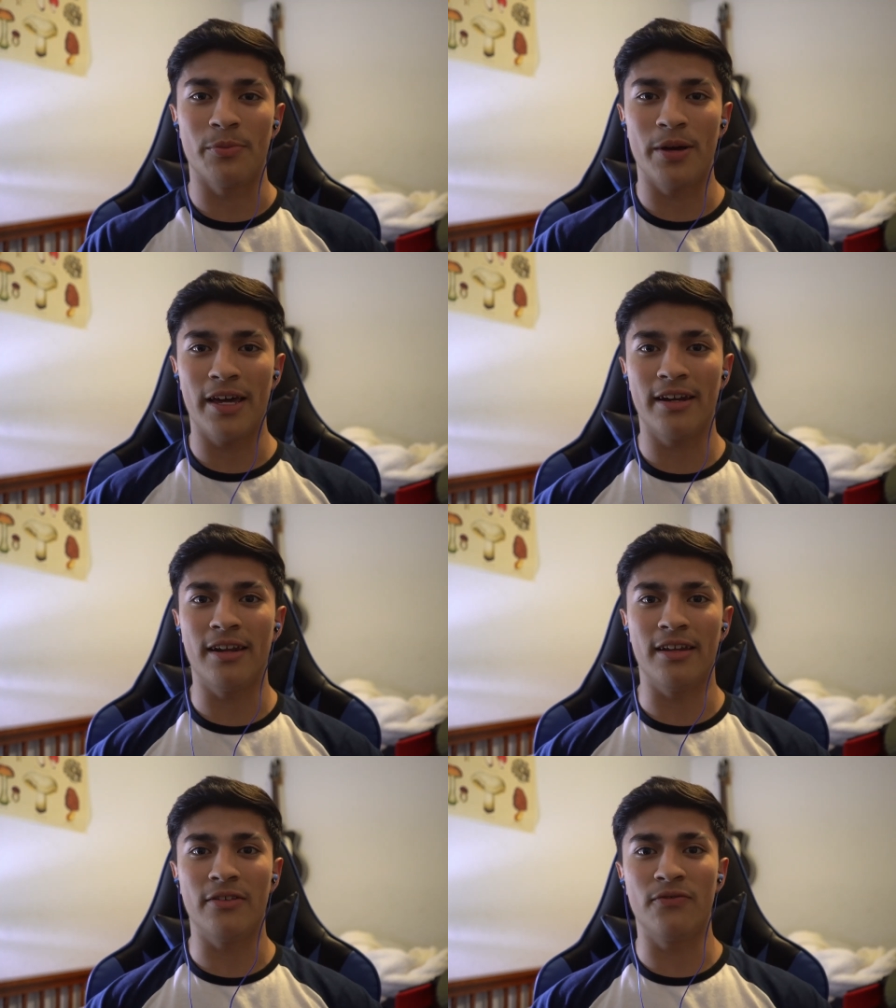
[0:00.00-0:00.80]
man
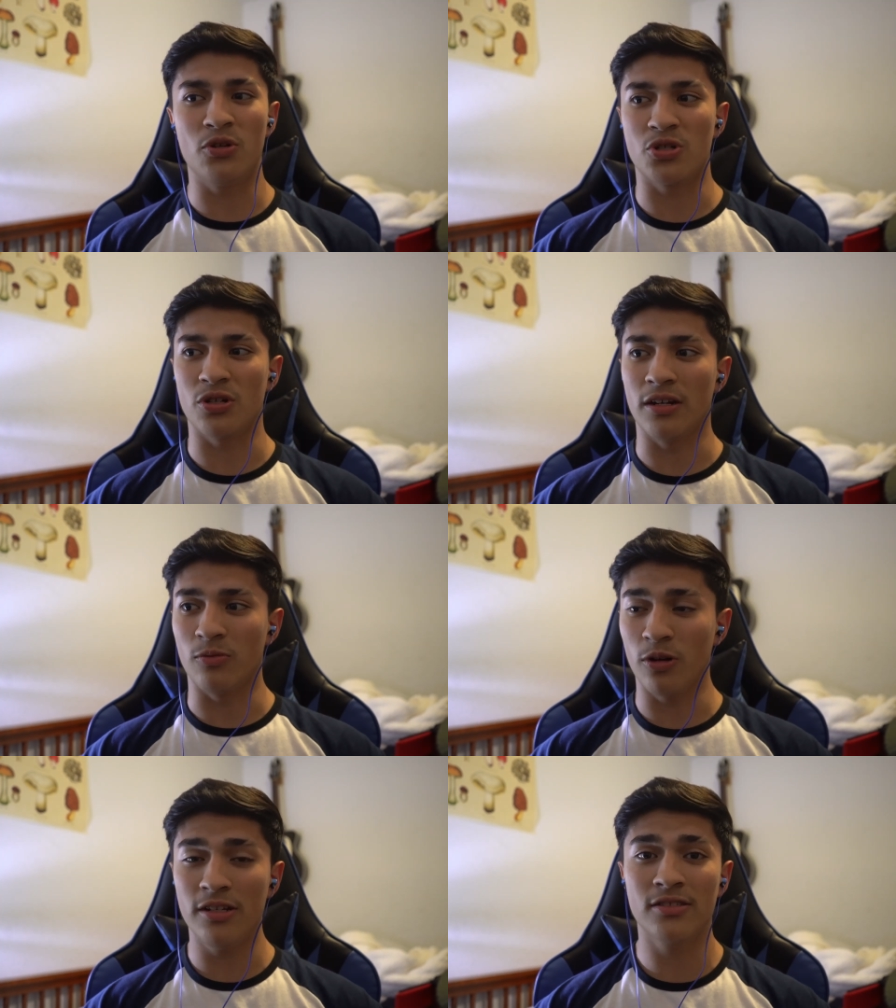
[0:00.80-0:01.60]
in the future. And
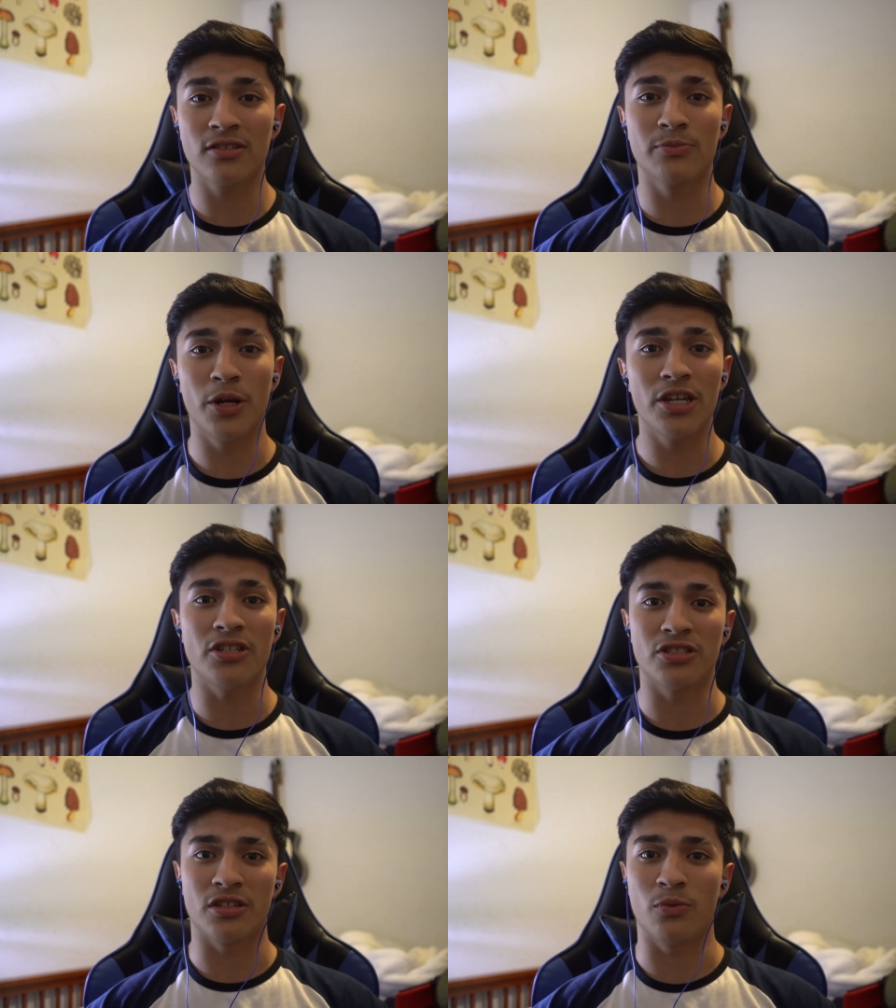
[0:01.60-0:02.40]
when he starts breaking shit,